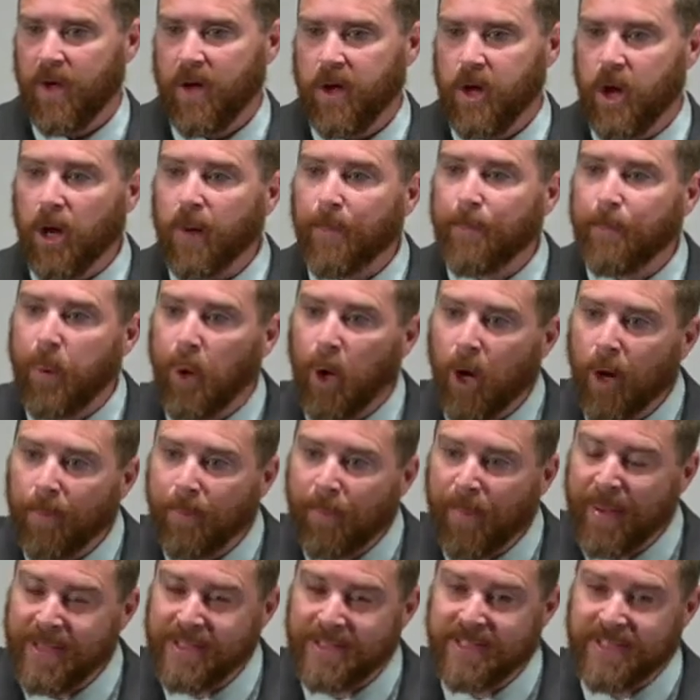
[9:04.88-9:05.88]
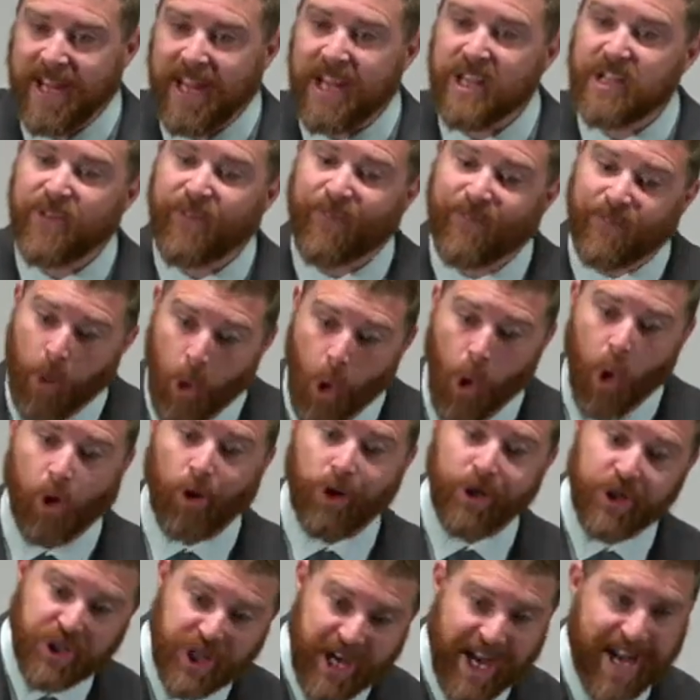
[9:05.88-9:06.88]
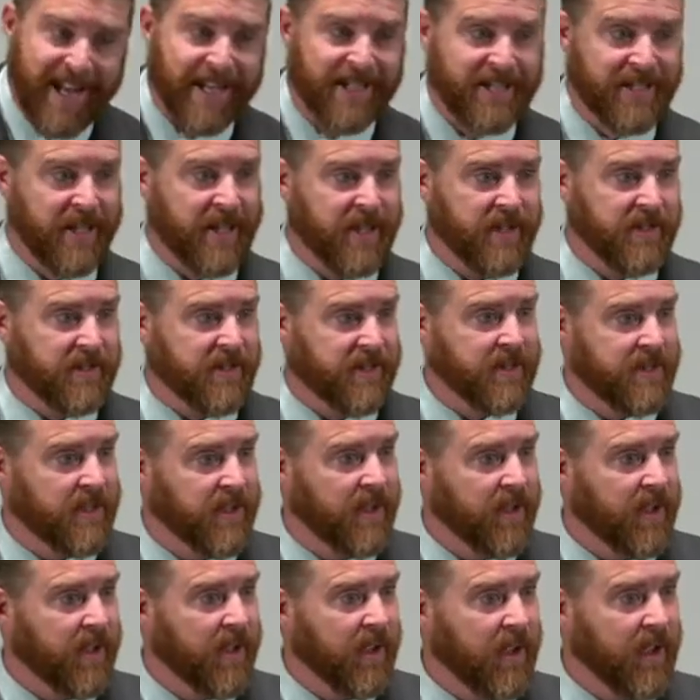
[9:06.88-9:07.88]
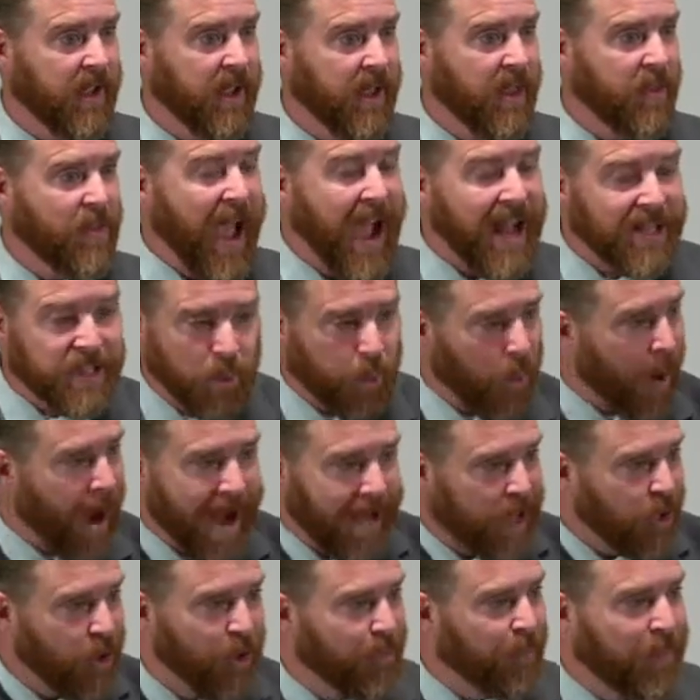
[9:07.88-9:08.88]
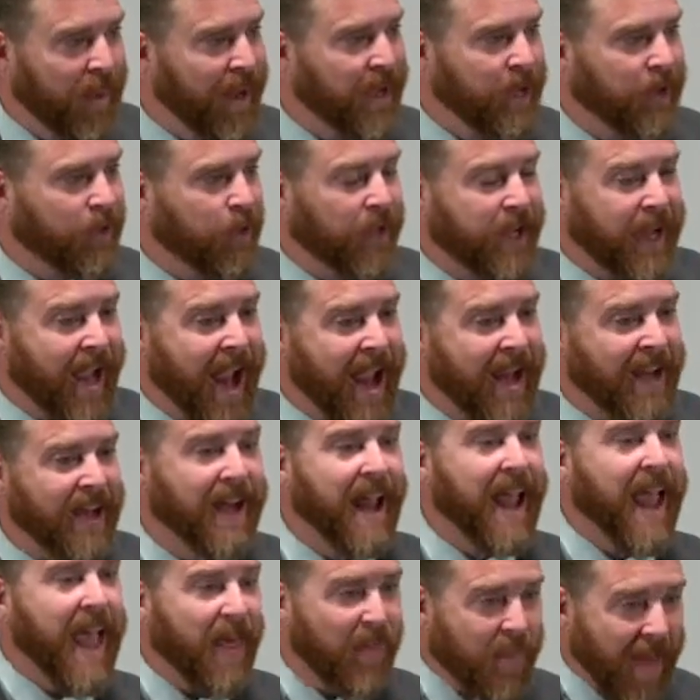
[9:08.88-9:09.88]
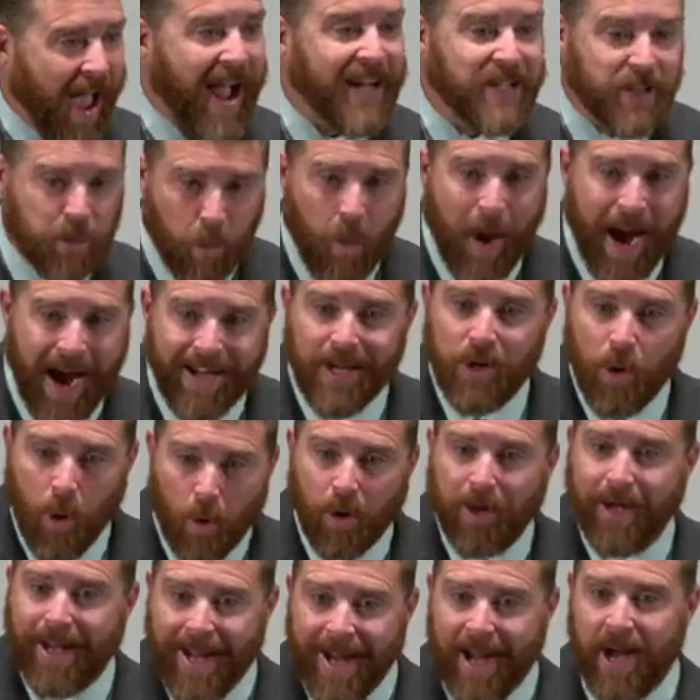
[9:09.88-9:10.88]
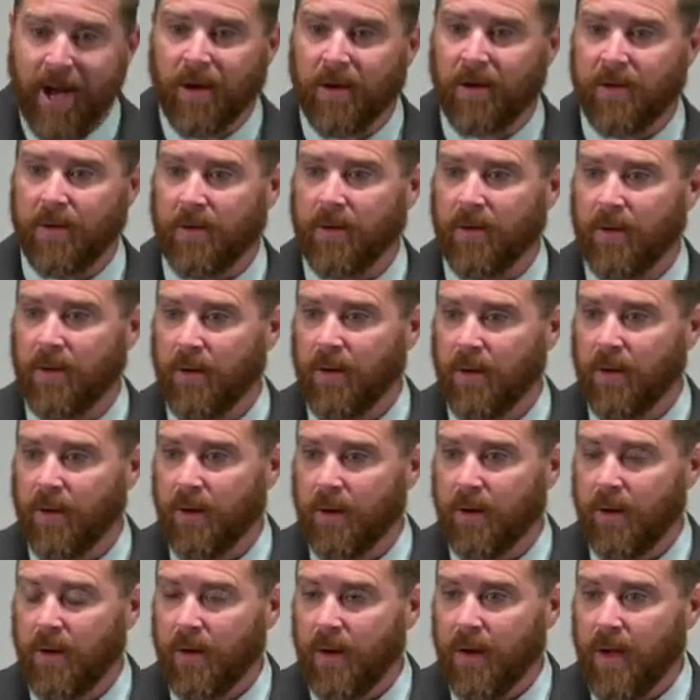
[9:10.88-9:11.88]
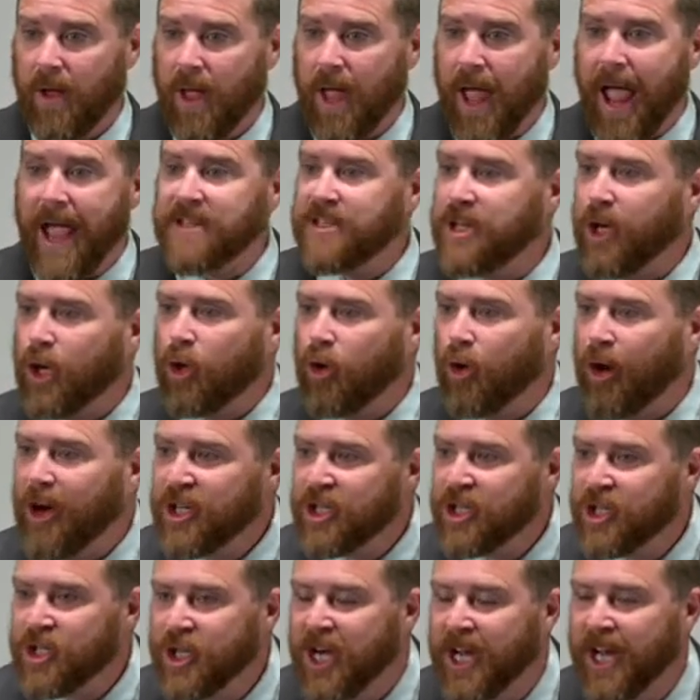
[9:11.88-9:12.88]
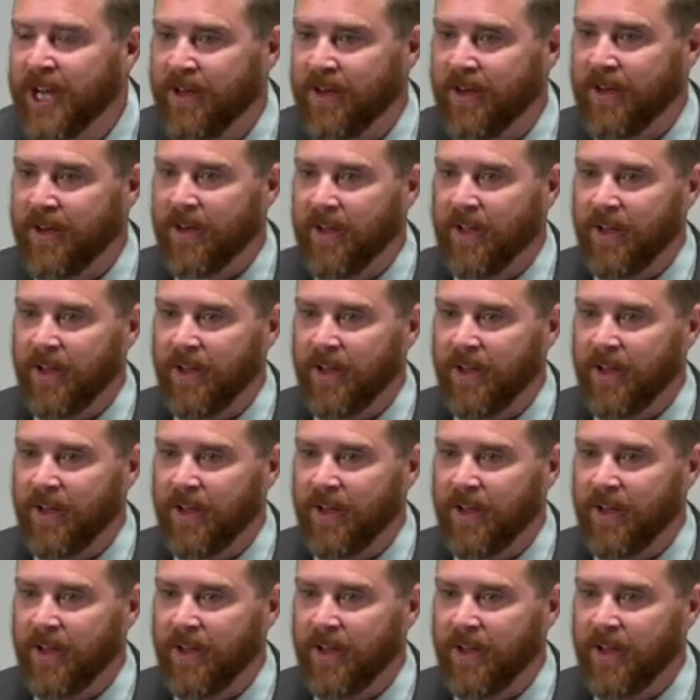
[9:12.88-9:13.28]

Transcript: Your purpose is for Jesus. That's why you've been created. That's why you're here. As a Christian,